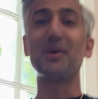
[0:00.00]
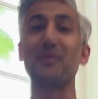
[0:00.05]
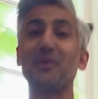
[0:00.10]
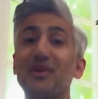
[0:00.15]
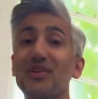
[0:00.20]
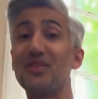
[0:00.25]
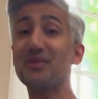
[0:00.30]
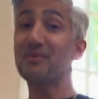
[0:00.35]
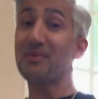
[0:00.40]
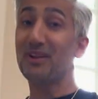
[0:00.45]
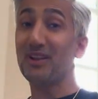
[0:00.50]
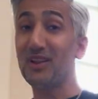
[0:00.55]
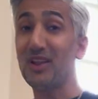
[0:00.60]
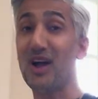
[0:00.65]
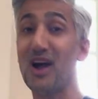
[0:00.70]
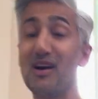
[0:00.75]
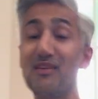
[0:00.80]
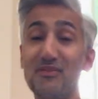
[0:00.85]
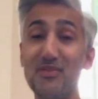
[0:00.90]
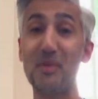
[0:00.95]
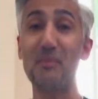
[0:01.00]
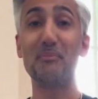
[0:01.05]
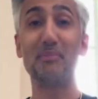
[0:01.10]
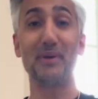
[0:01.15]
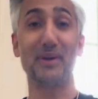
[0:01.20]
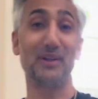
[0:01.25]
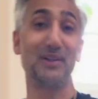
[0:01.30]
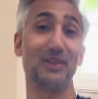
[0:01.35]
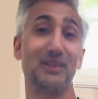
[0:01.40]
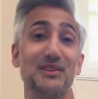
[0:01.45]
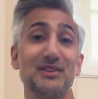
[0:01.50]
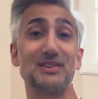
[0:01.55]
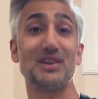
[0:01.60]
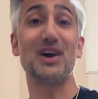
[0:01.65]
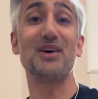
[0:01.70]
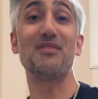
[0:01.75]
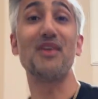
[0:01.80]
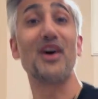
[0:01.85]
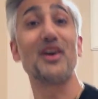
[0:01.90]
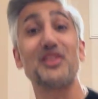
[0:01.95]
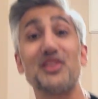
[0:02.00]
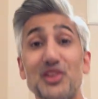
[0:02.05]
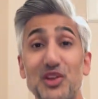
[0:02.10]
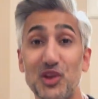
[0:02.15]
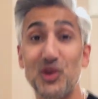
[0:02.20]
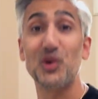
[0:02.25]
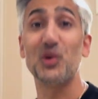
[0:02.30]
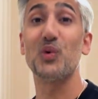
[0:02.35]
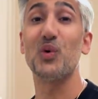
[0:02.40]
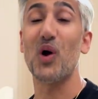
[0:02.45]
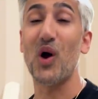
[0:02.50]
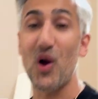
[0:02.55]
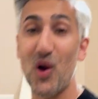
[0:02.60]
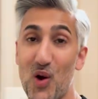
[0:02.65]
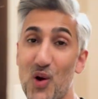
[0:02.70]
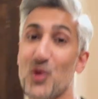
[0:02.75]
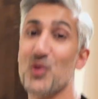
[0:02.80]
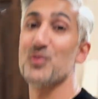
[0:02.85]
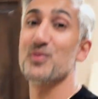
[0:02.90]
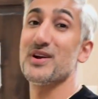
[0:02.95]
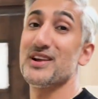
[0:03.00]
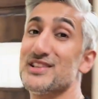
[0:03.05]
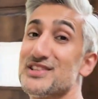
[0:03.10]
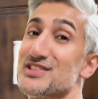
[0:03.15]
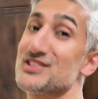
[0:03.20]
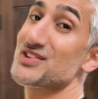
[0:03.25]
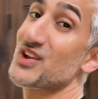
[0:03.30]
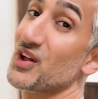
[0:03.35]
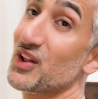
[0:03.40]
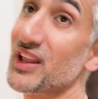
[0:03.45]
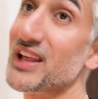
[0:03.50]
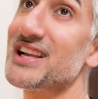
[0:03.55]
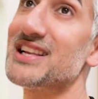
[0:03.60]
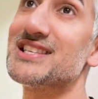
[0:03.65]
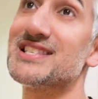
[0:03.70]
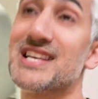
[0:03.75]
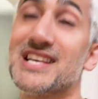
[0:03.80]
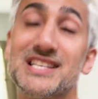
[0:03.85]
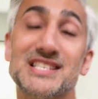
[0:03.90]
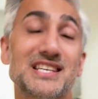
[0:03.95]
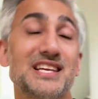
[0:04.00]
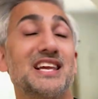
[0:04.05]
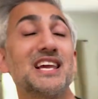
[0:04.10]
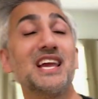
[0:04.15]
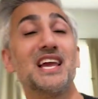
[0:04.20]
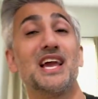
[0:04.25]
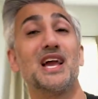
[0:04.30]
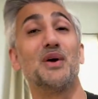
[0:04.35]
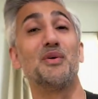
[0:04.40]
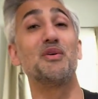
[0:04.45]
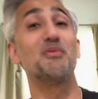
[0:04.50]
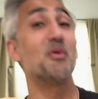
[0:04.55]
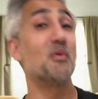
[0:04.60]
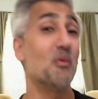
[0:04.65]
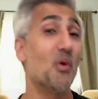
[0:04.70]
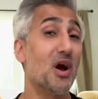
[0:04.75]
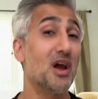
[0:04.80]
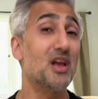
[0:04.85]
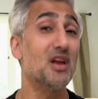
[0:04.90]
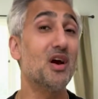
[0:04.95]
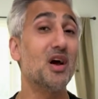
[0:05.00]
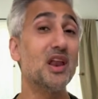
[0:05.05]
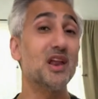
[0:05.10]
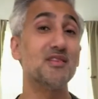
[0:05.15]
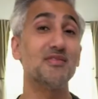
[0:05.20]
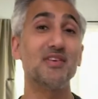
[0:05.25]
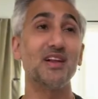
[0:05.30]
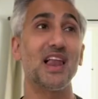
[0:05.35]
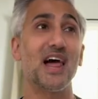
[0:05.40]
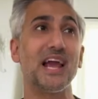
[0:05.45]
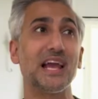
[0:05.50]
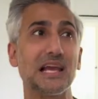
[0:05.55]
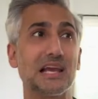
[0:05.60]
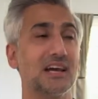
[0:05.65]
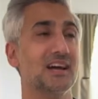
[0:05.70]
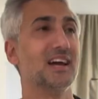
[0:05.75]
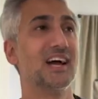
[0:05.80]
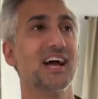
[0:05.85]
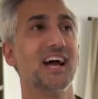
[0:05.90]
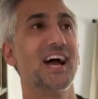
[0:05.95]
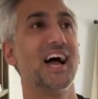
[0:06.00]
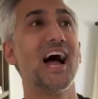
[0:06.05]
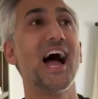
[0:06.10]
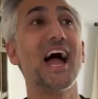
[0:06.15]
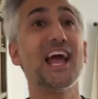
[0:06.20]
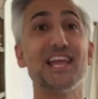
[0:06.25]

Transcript: We're in the middle of the build of our new home in Salt Lake City. We've been working on it for like a